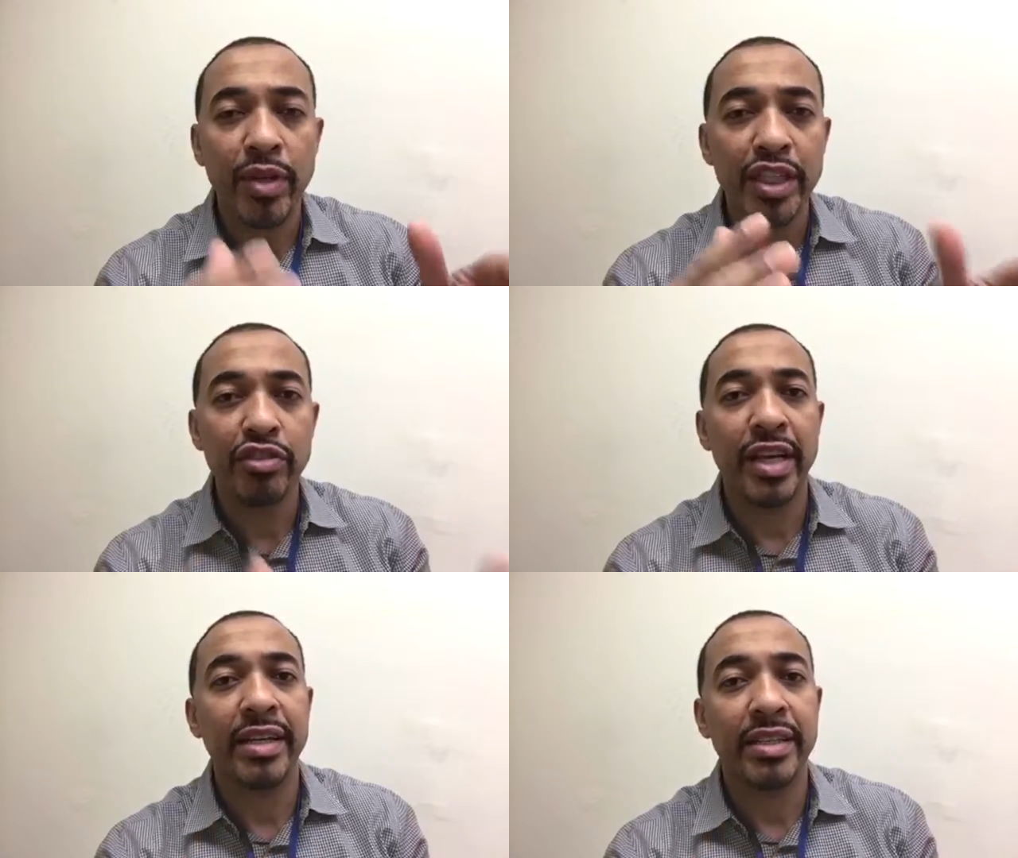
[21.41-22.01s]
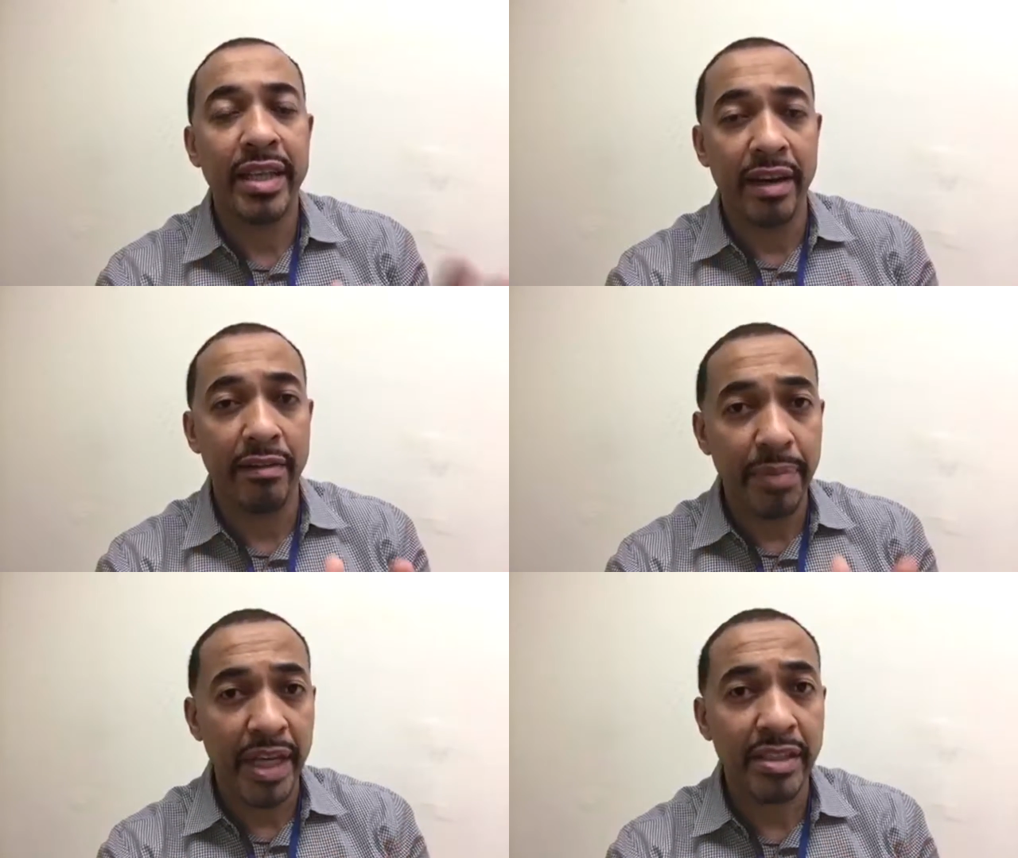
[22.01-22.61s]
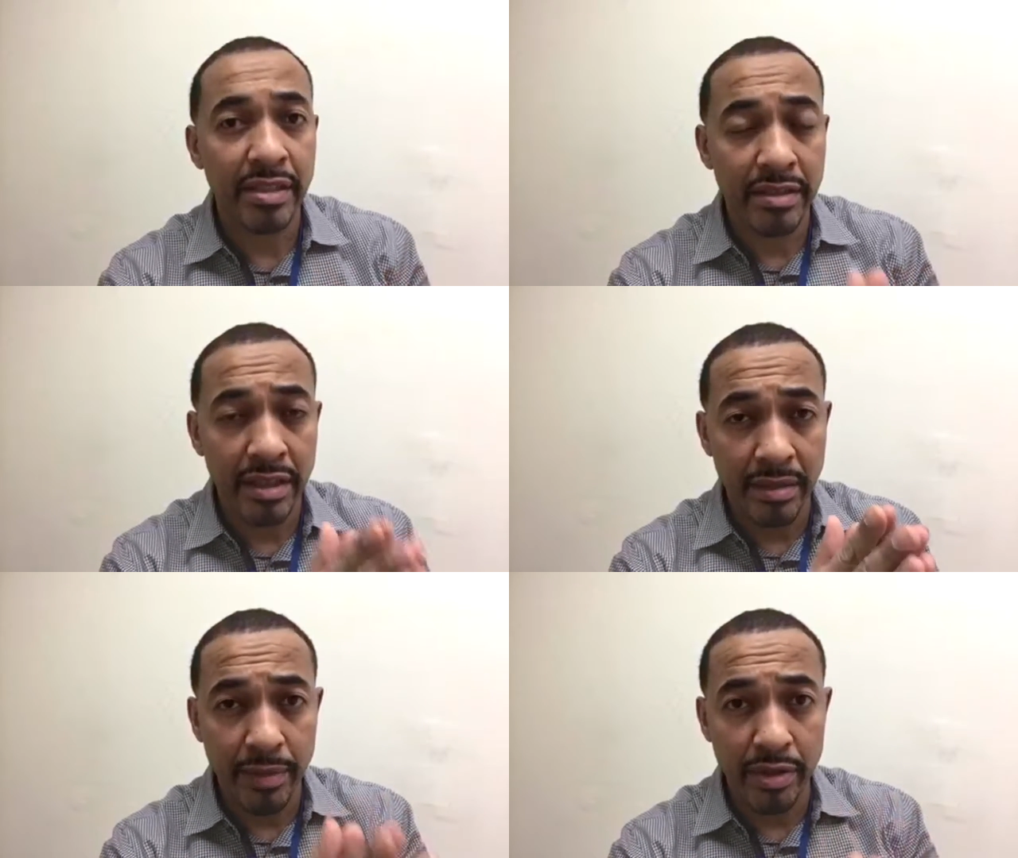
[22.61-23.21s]
we take care of patients in
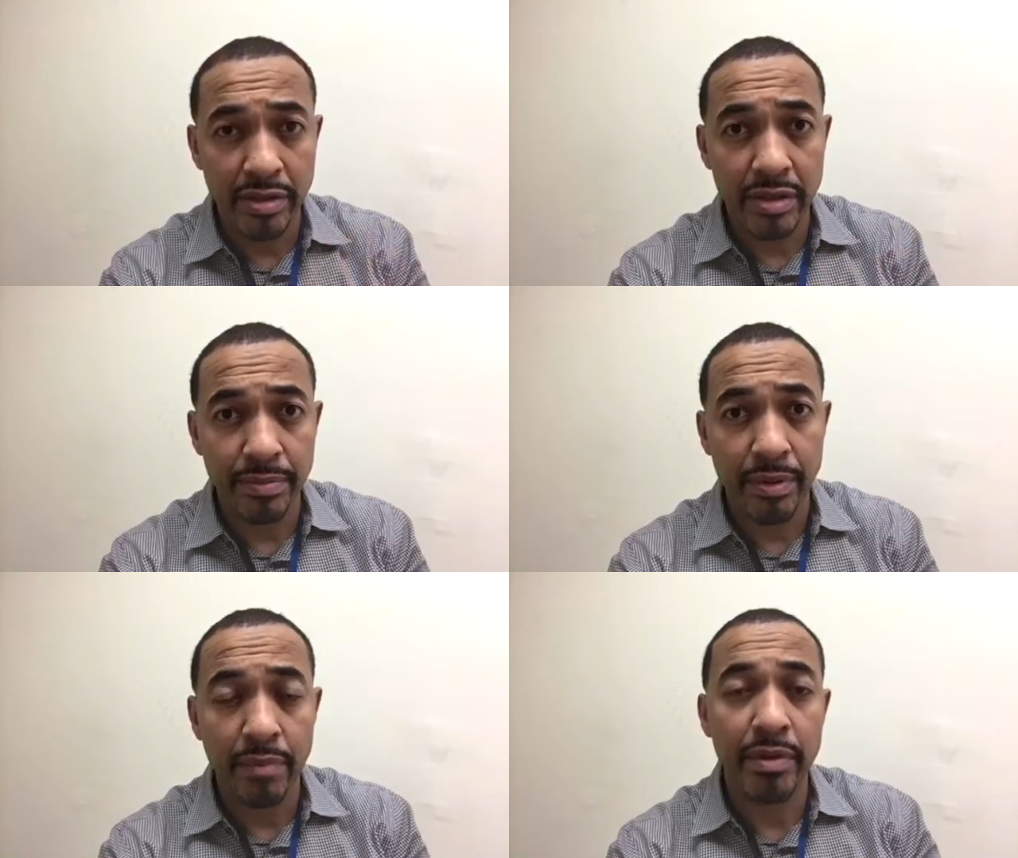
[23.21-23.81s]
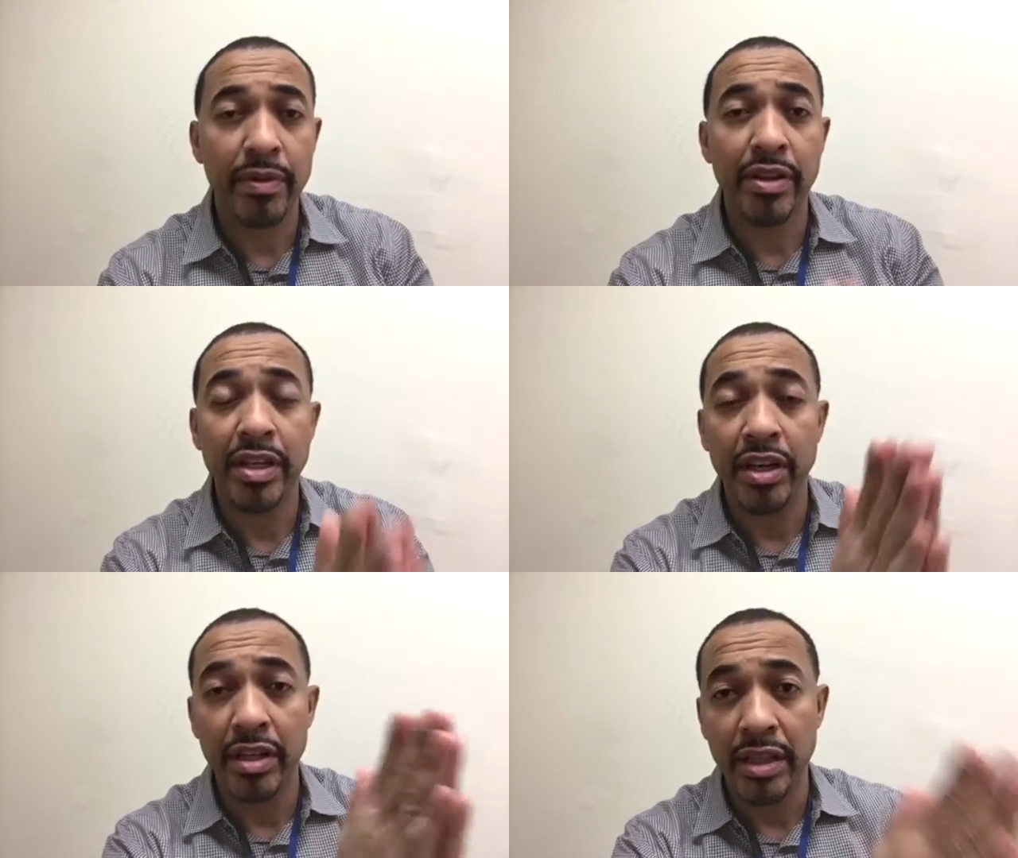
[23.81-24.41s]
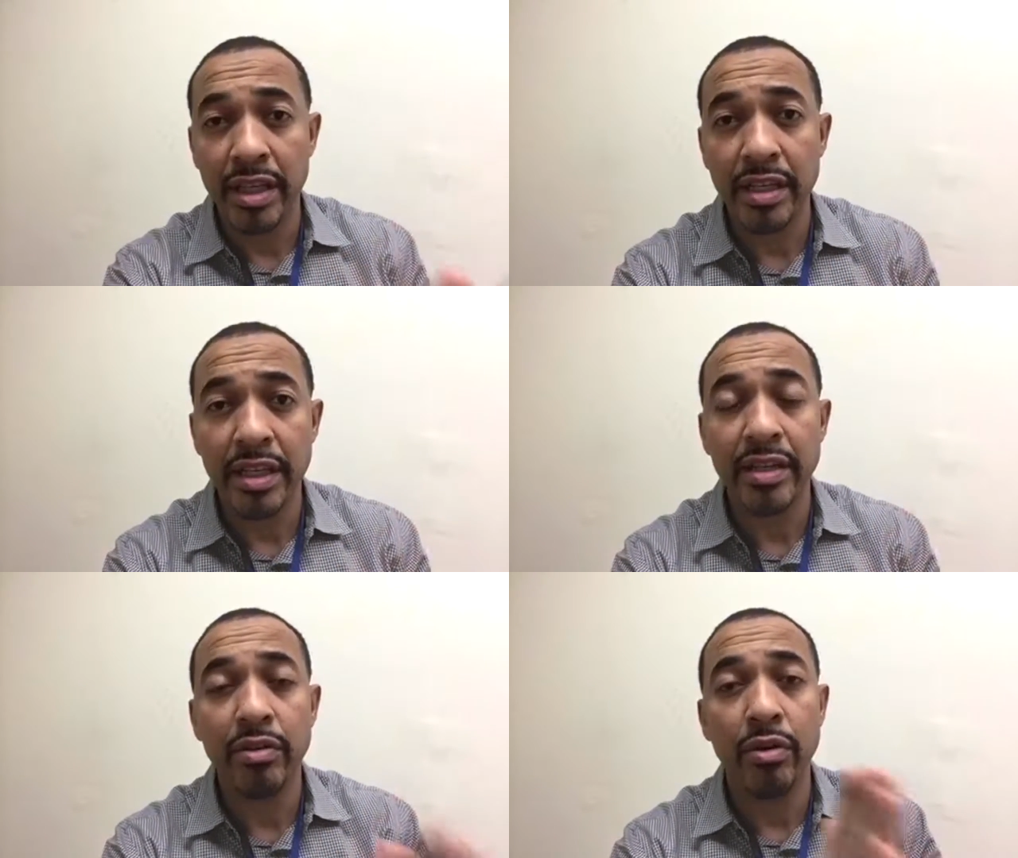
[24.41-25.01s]
the emergency department, whether you're here
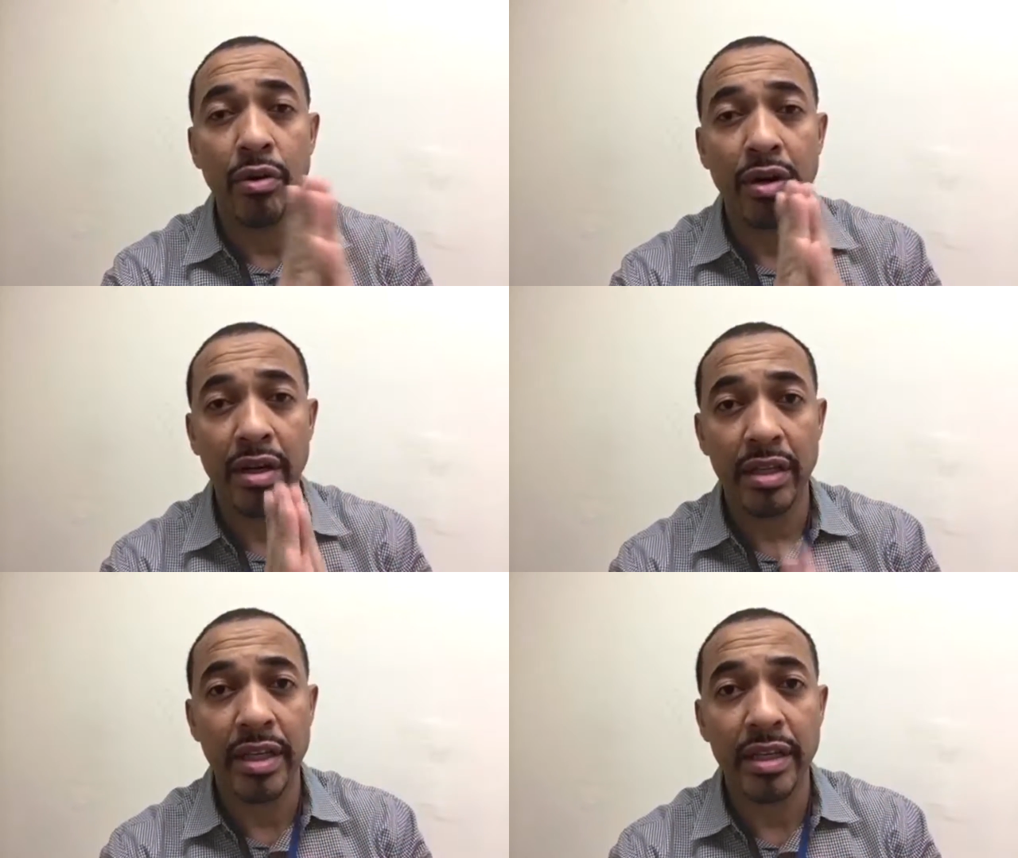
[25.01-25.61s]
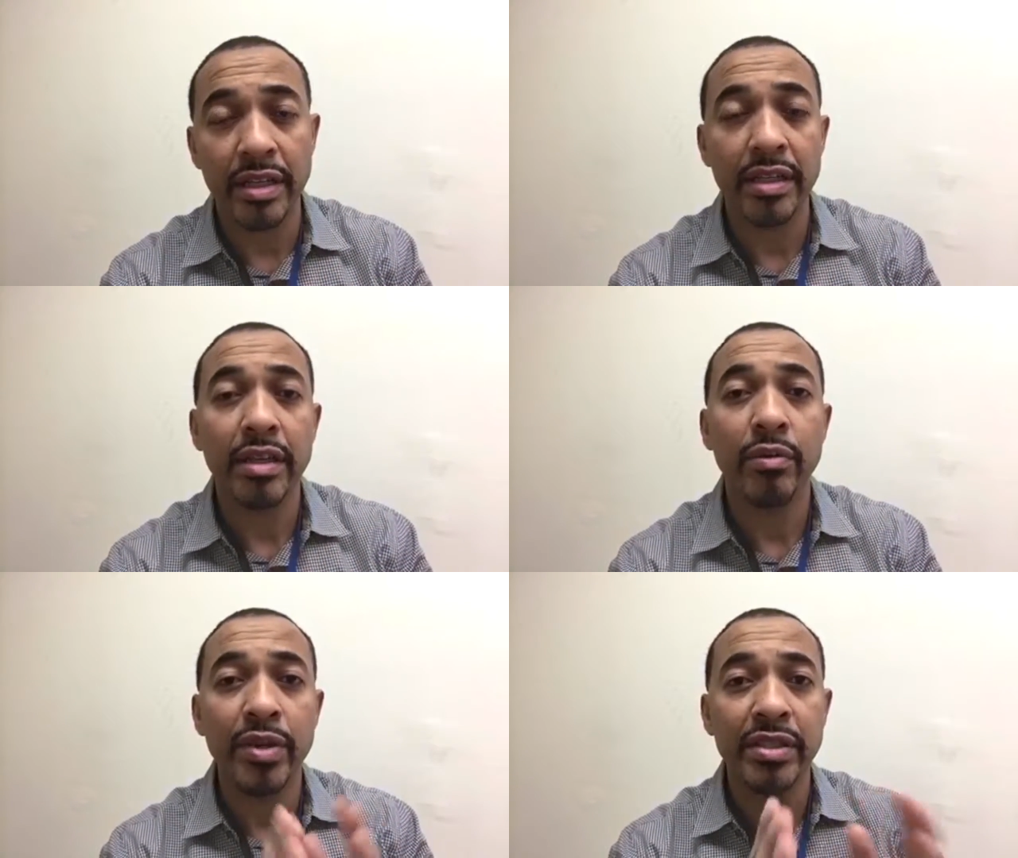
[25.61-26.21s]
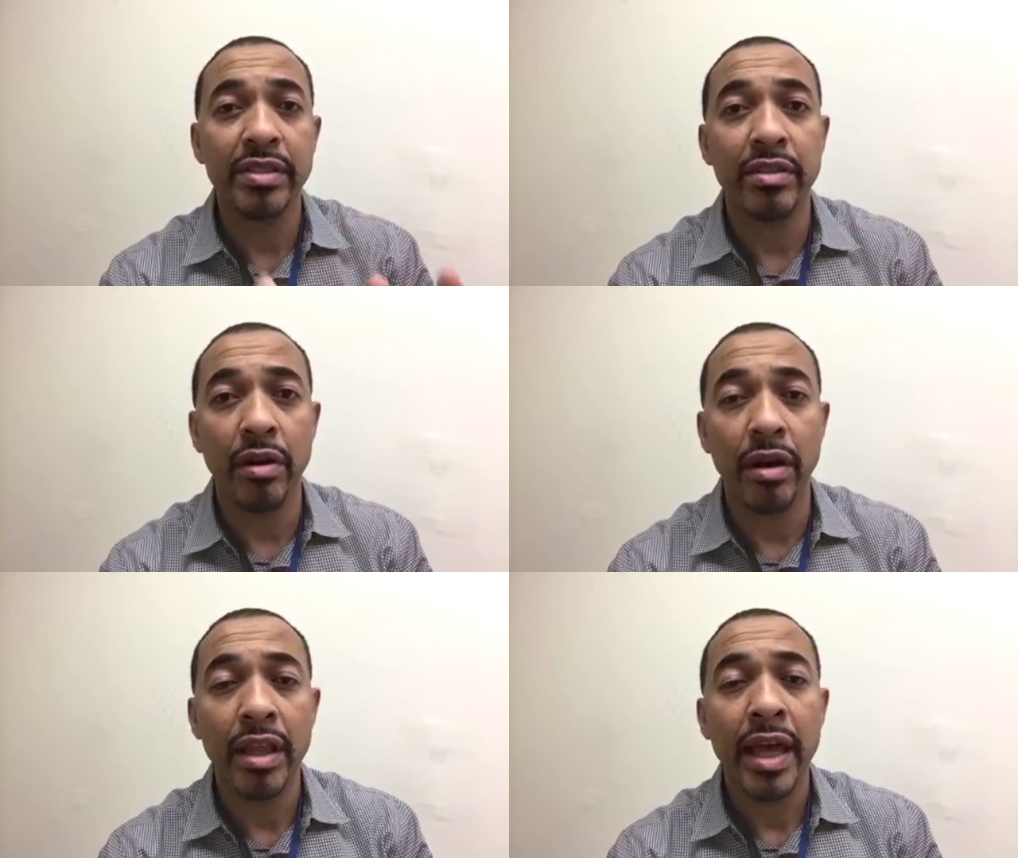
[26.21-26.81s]
legally or illegally. We see
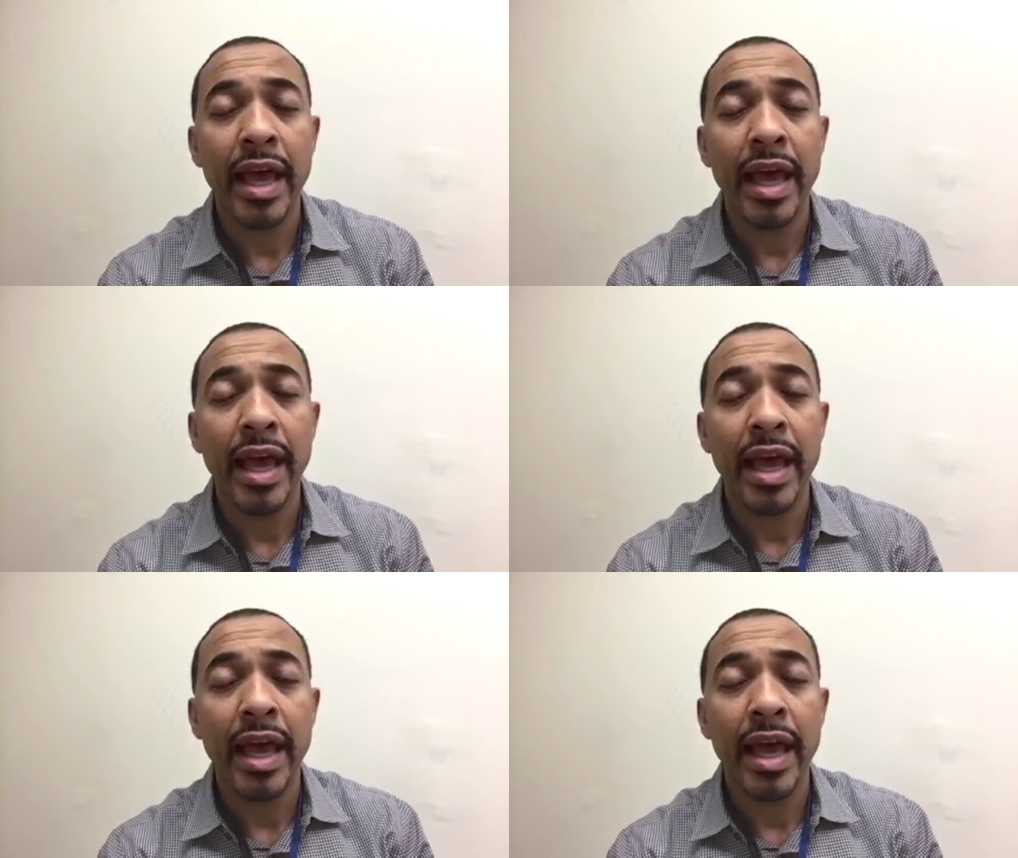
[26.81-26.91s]
all.